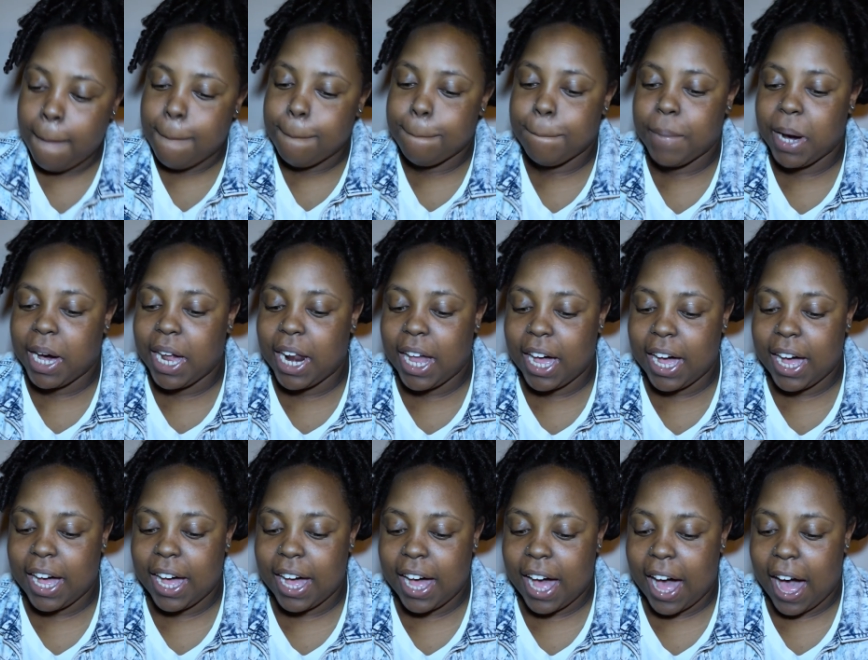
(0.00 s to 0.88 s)
But
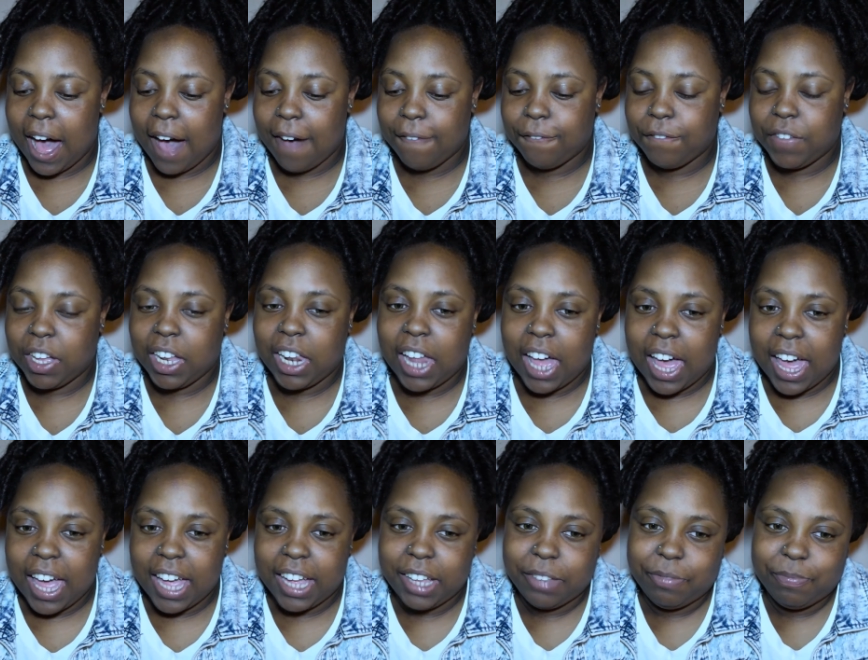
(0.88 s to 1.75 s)
uh, I feel
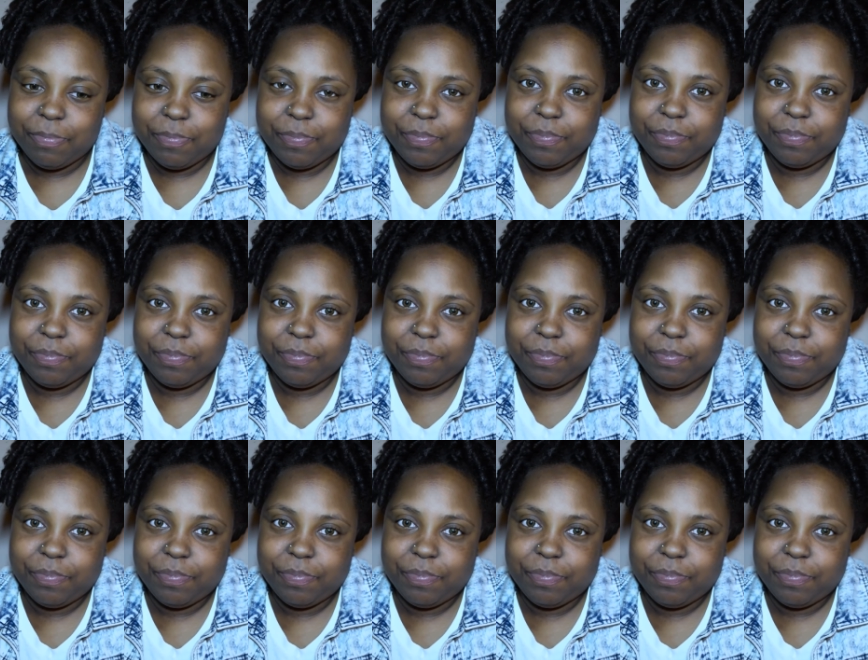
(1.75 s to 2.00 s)
like